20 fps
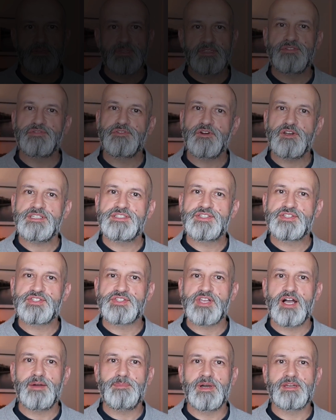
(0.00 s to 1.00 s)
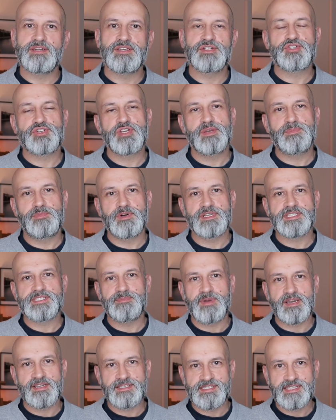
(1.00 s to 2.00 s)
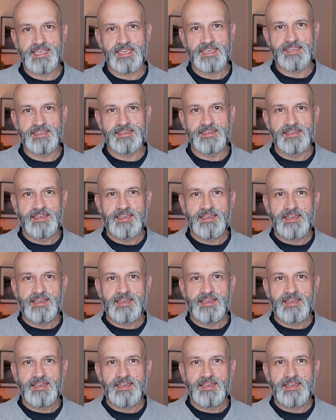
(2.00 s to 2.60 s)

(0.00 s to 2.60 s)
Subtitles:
The first stop on the trip was Marseille.